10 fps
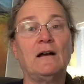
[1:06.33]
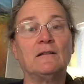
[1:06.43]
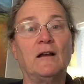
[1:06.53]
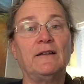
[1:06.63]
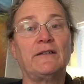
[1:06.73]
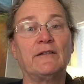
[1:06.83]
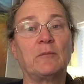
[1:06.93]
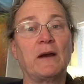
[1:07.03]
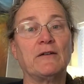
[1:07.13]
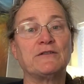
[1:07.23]
a licensed
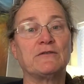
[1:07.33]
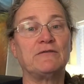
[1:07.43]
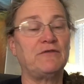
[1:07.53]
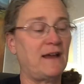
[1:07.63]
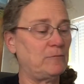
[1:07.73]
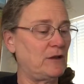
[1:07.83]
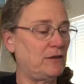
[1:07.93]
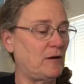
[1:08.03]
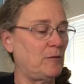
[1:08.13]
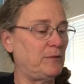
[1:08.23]
marriage or family
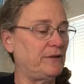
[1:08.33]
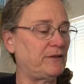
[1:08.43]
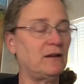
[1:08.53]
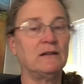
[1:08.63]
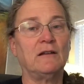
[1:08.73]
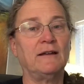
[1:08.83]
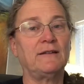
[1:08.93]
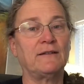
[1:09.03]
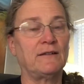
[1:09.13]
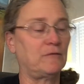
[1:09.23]
therapist, a
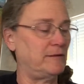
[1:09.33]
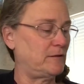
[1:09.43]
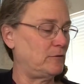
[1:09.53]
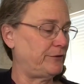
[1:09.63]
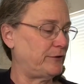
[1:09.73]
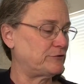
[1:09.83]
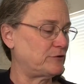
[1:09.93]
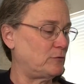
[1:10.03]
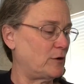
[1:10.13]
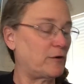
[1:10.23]
licensed clinical
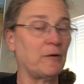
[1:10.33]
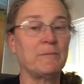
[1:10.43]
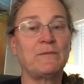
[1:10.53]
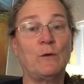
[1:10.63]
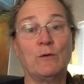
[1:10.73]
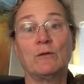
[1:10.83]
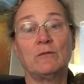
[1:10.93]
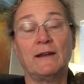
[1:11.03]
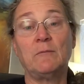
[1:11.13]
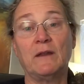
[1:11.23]
social worker, or
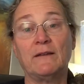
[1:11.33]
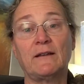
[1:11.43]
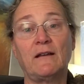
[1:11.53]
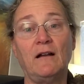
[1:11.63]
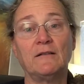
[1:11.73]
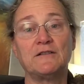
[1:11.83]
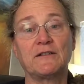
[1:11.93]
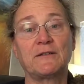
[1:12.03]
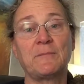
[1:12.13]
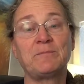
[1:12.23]
like me, a
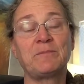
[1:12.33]
psychologist.